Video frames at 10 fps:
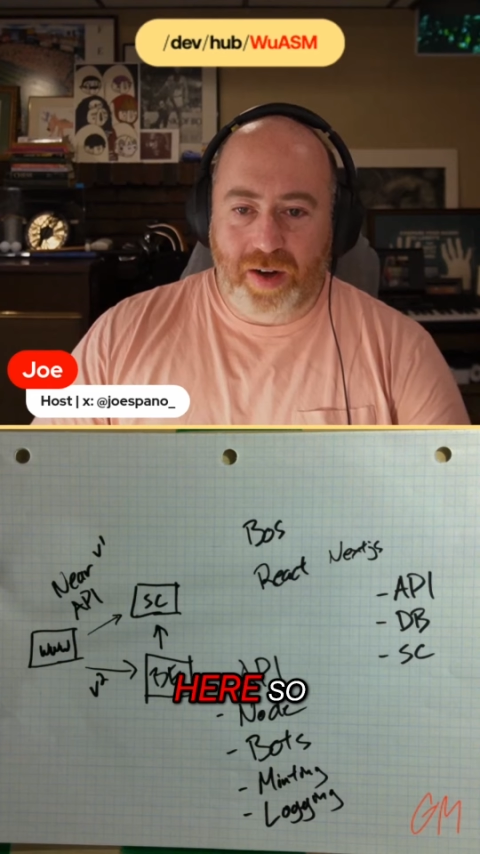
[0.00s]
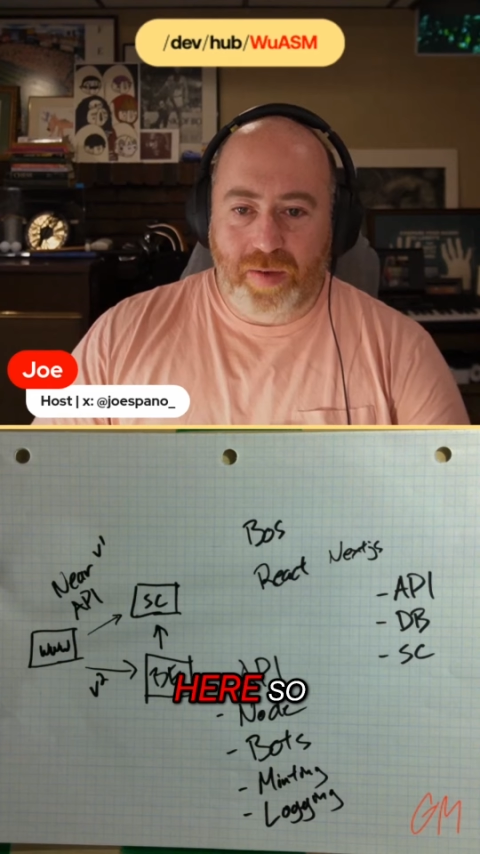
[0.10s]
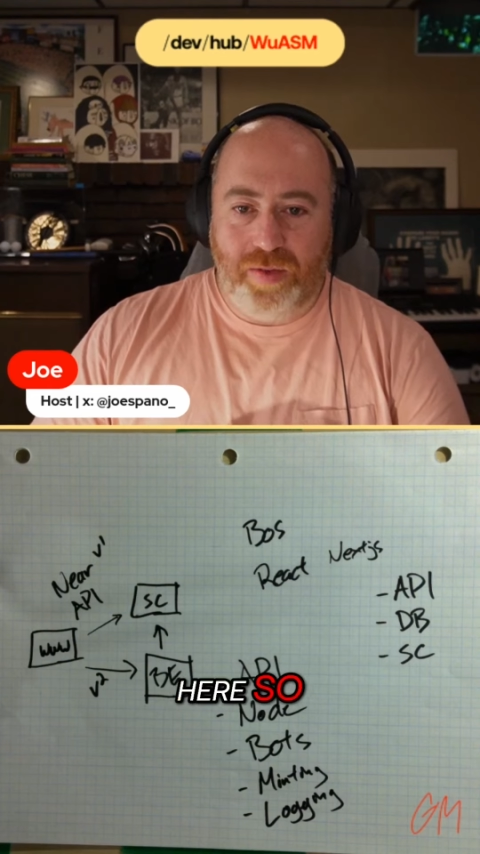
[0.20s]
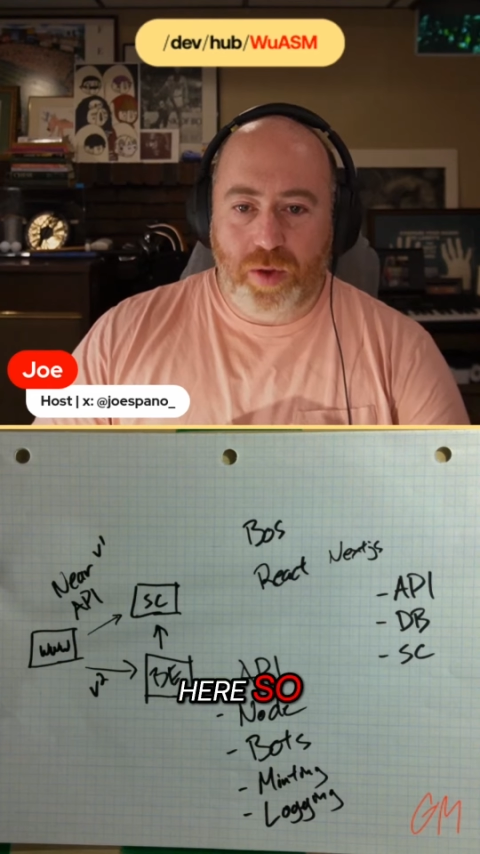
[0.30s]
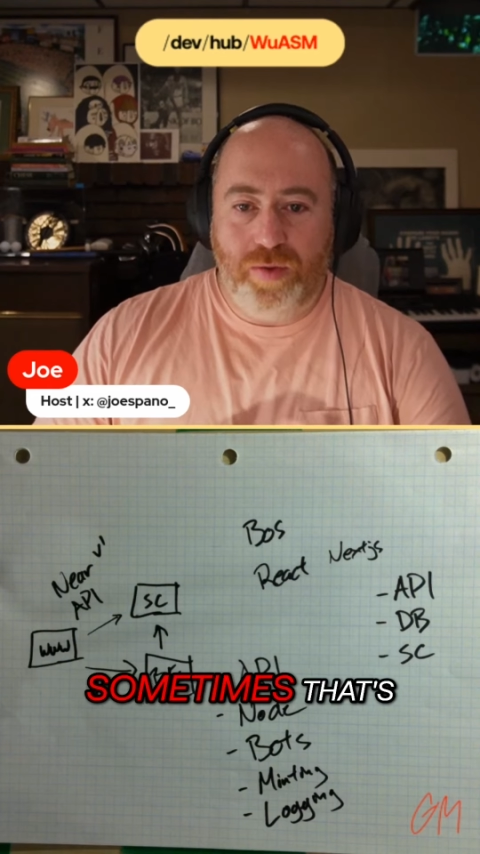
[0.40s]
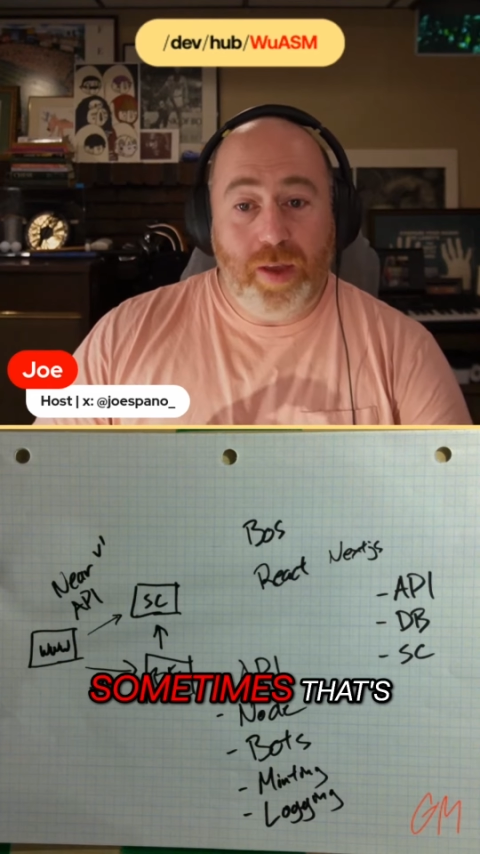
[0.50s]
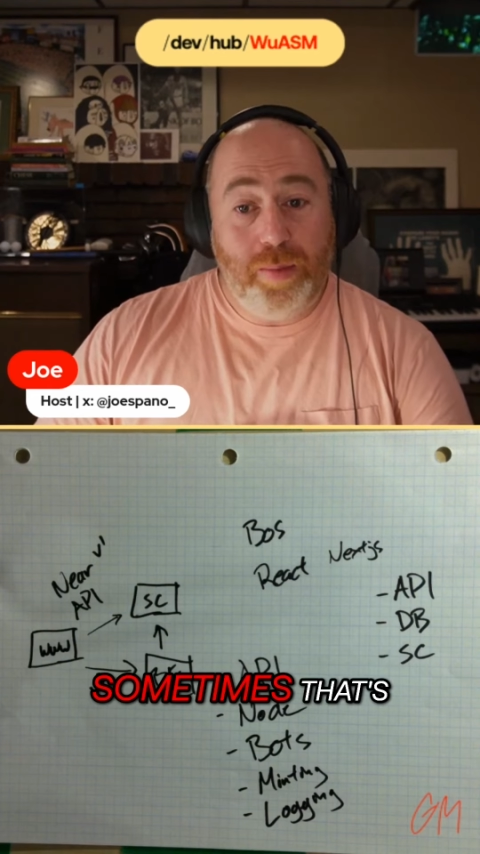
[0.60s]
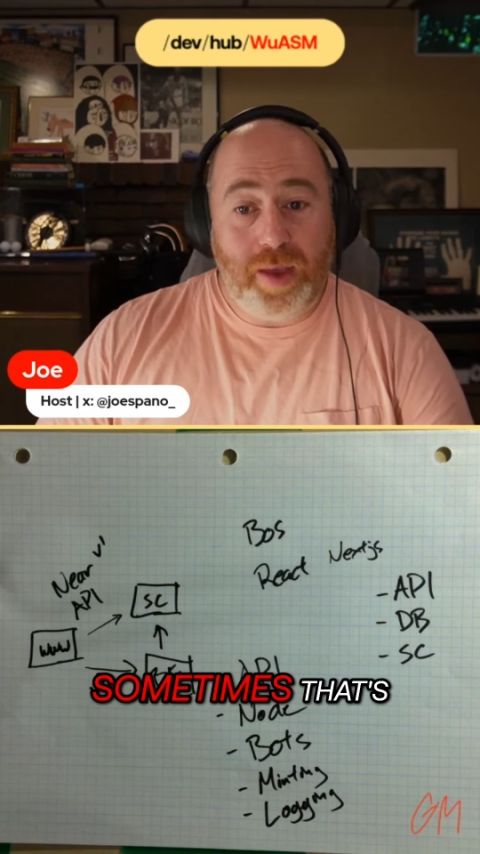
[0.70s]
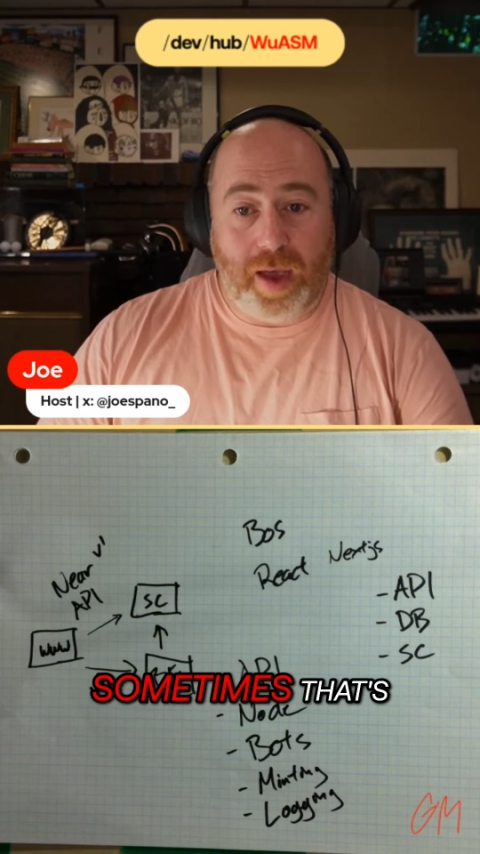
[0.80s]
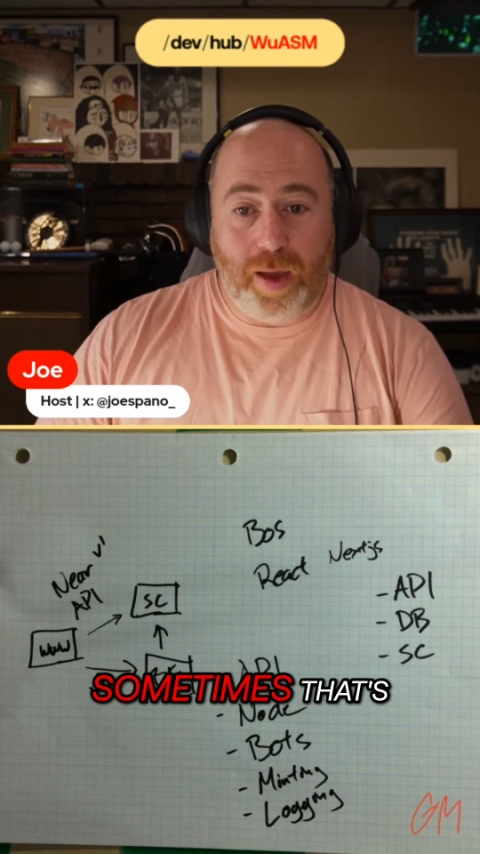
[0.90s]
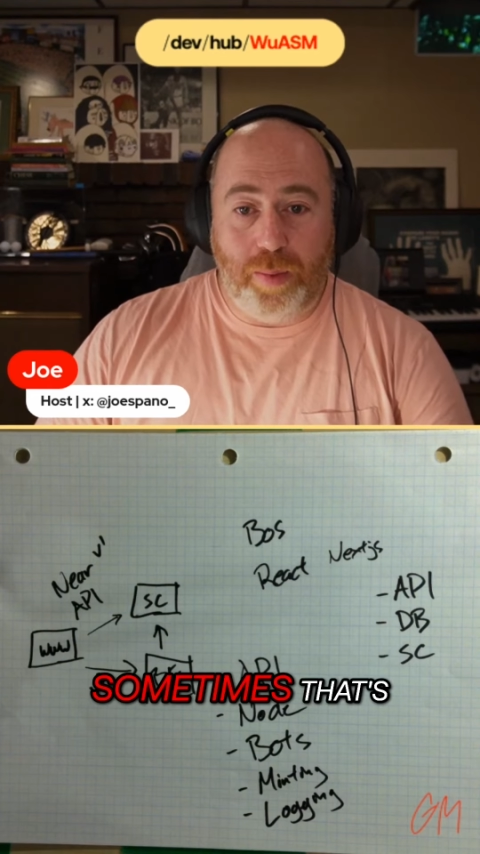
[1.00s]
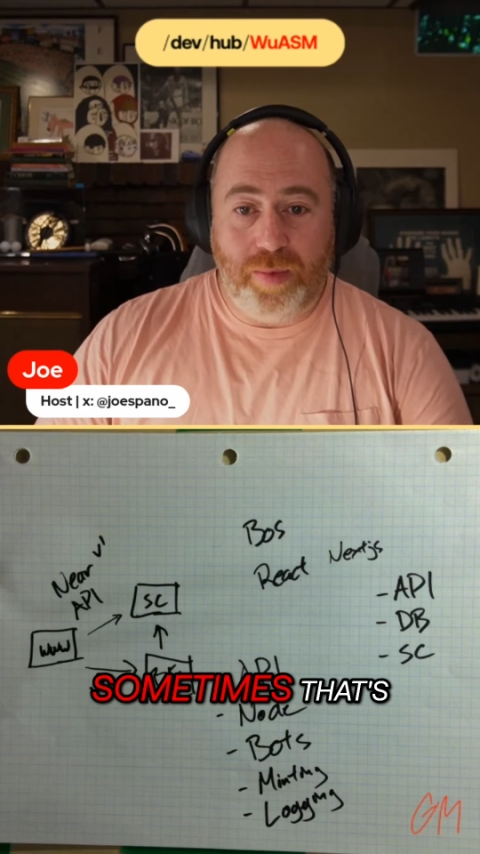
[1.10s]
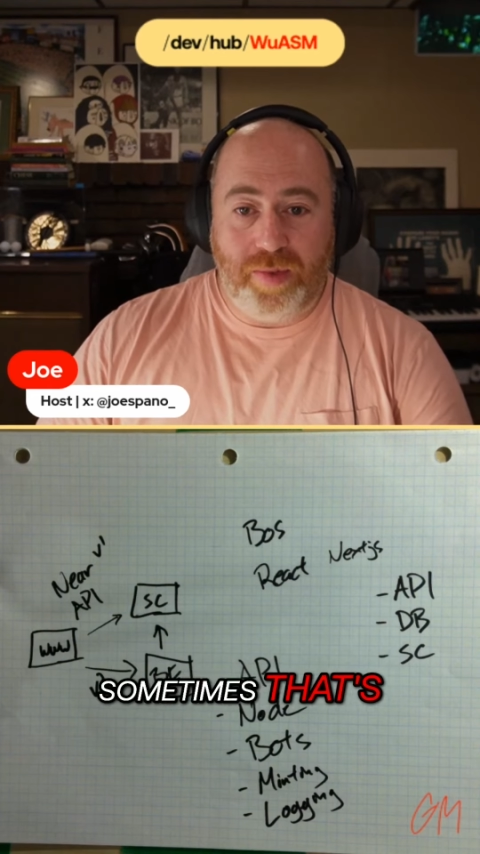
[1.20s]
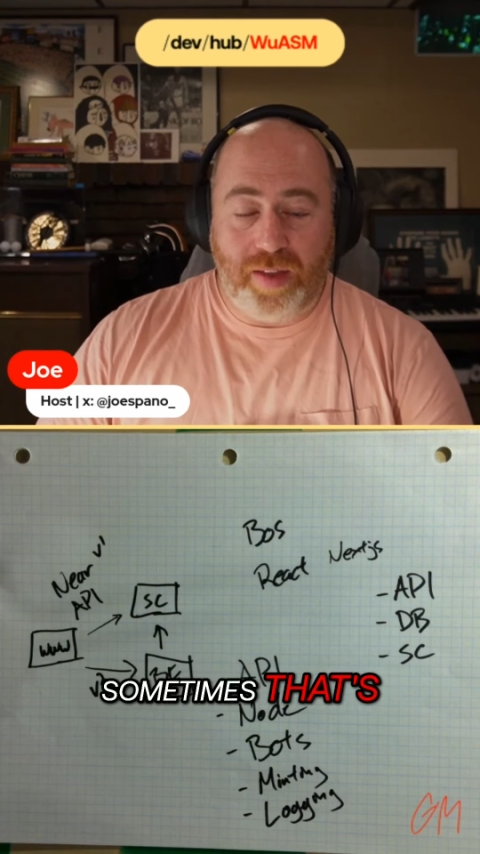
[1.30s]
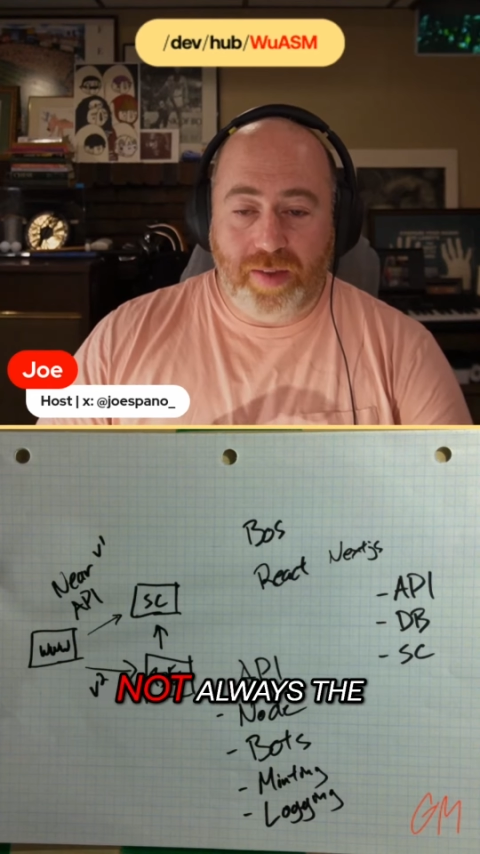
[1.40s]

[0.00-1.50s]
So sometimes that's